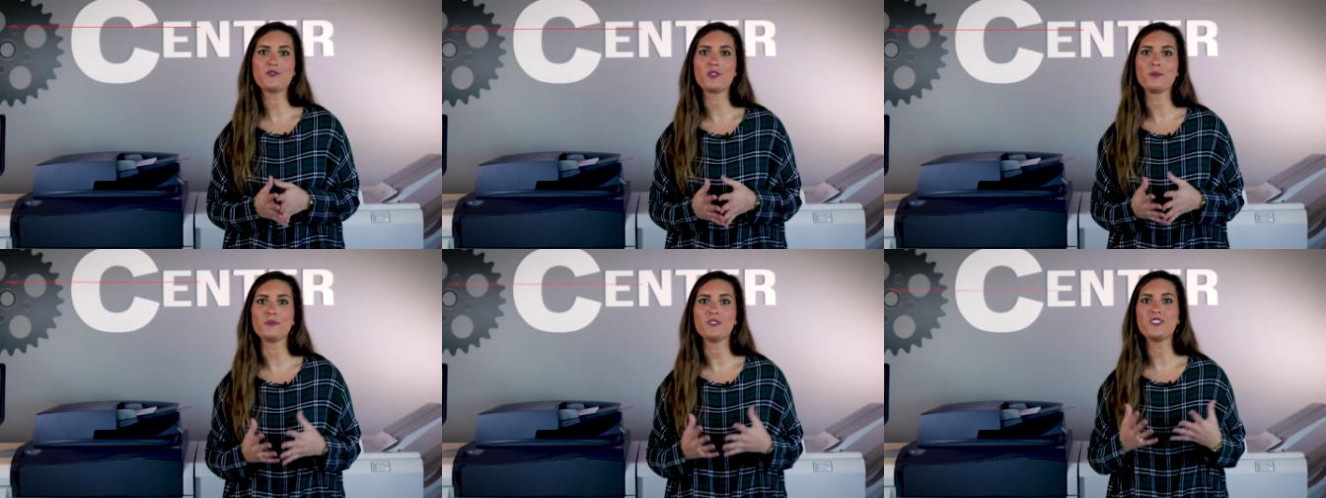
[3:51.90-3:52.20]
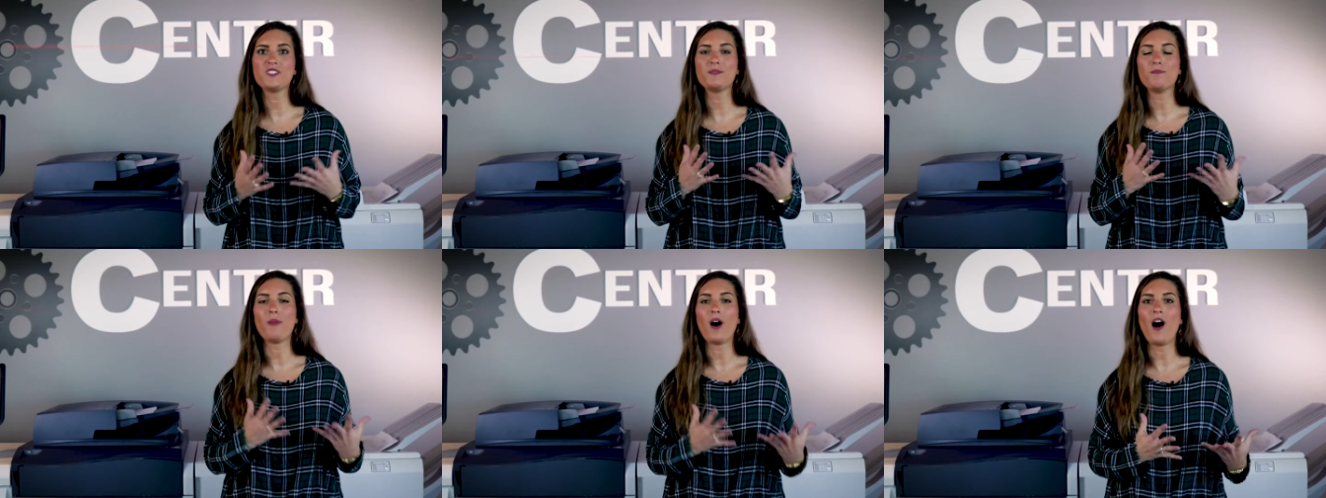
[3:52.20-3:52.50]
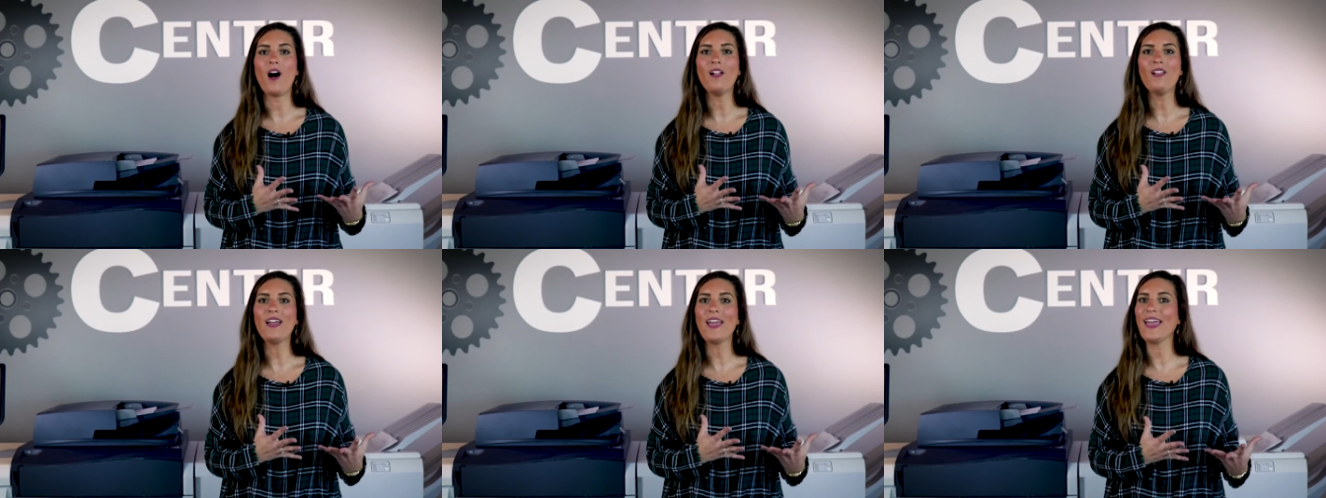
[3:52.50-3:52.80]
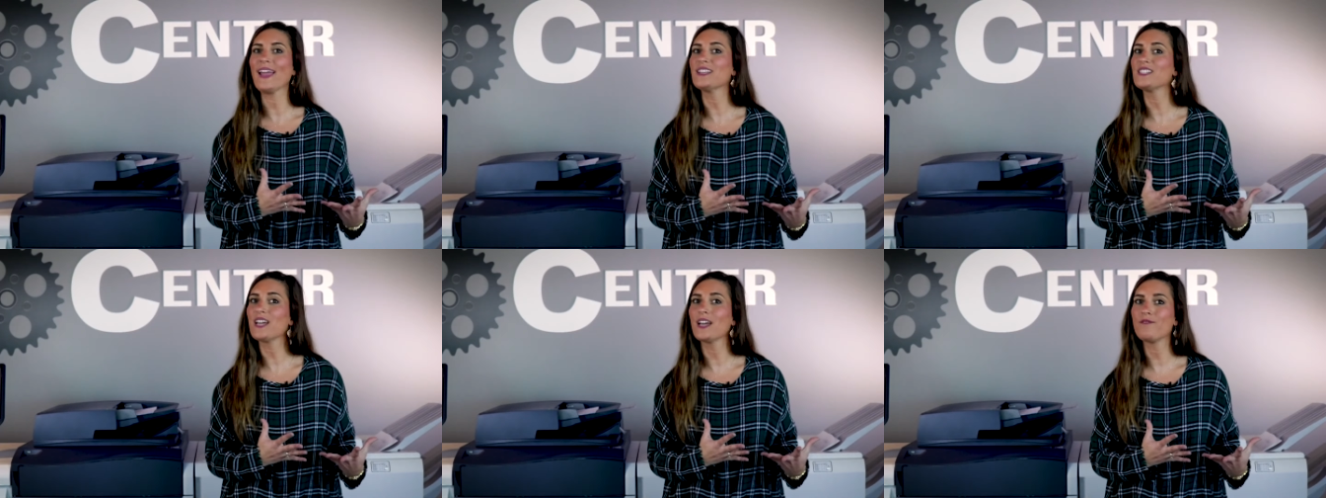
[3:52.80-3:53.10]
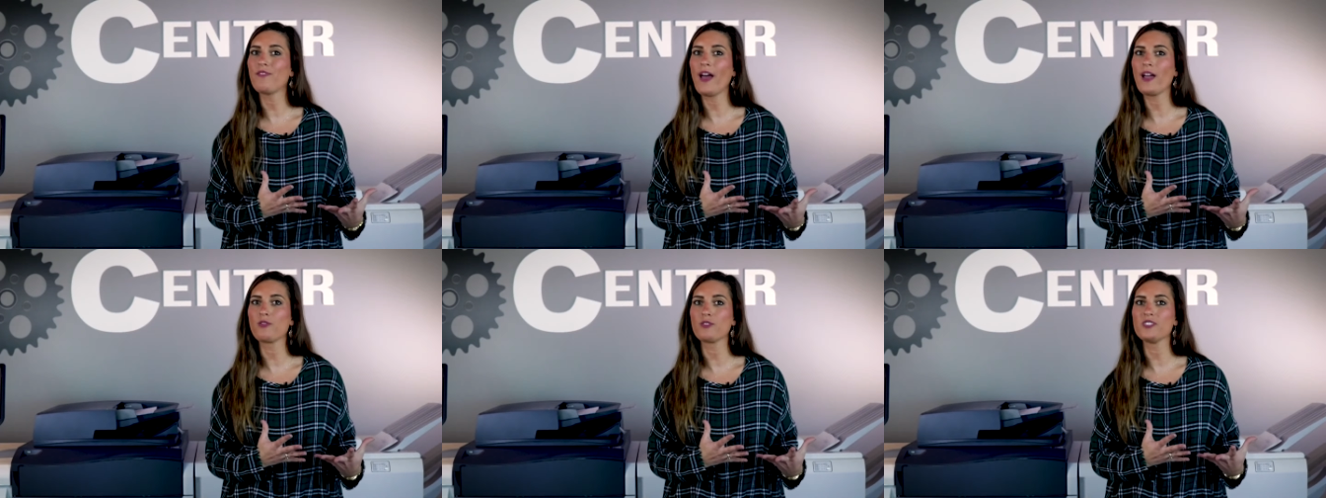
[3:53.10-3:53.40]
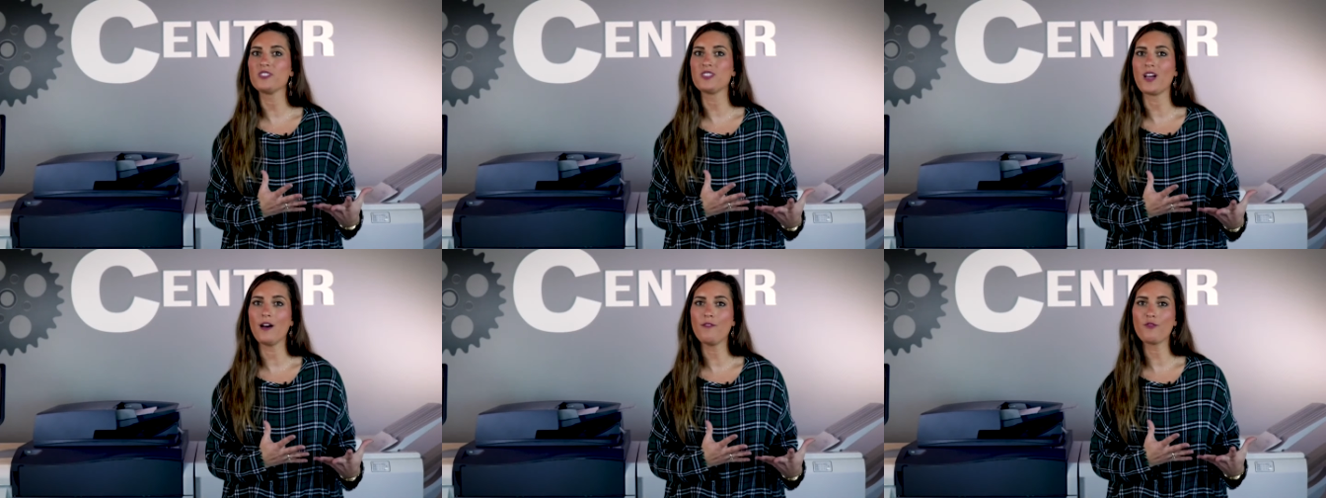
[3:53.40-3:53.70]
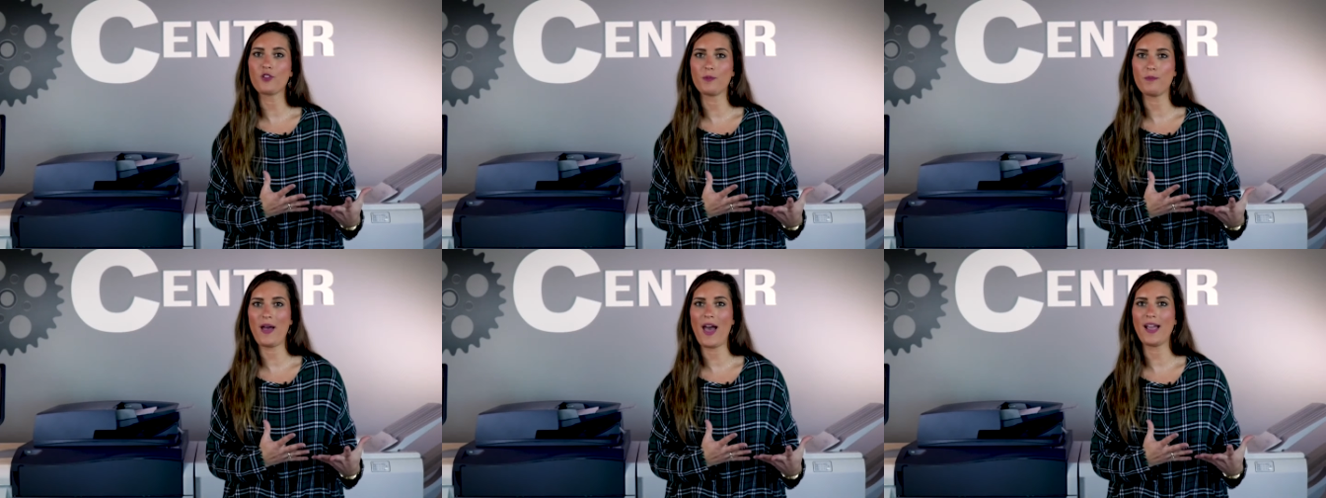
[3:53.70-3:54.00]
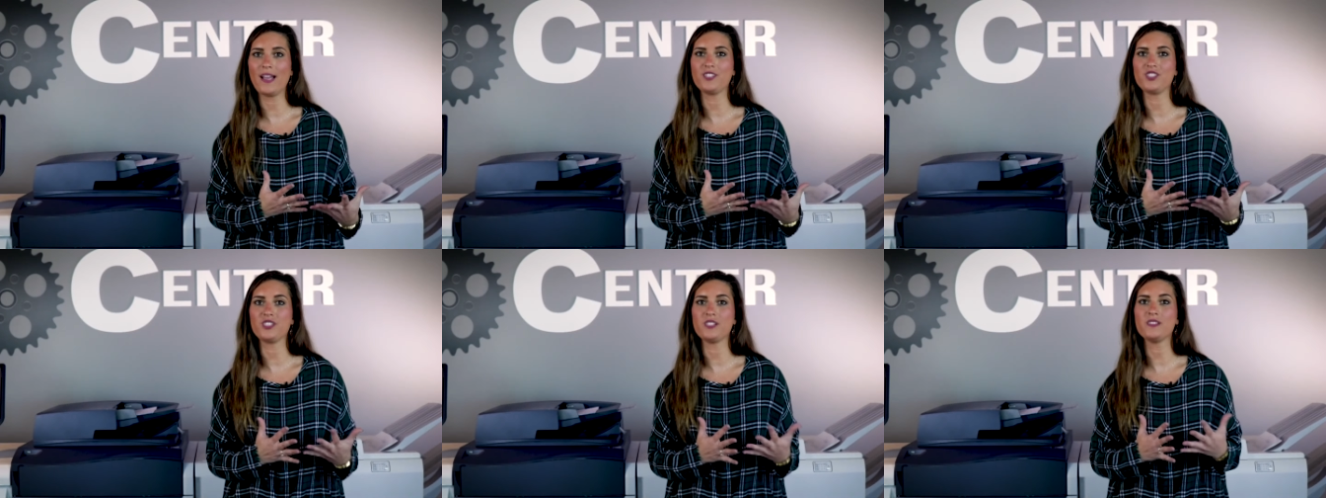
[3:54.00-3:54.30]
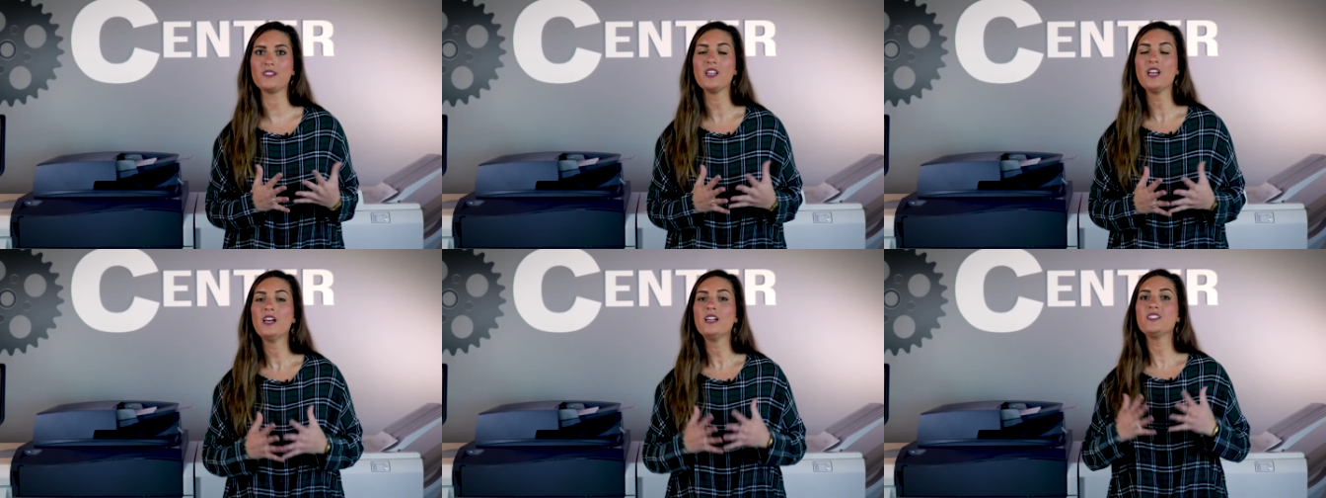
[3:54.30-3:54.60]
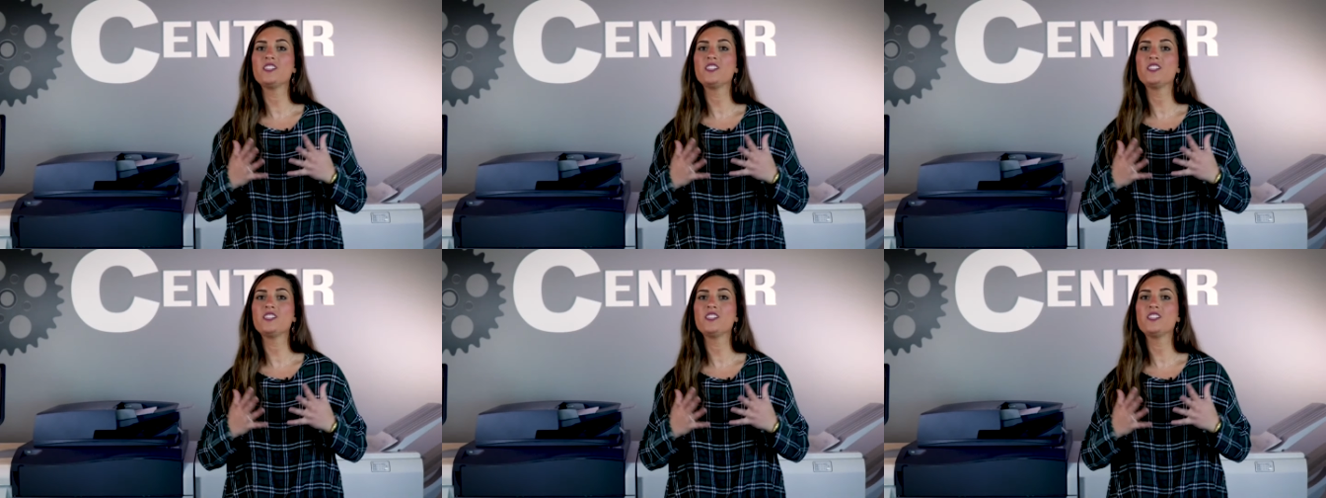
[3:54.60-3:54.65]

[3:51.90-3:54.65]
from small antivirus software packages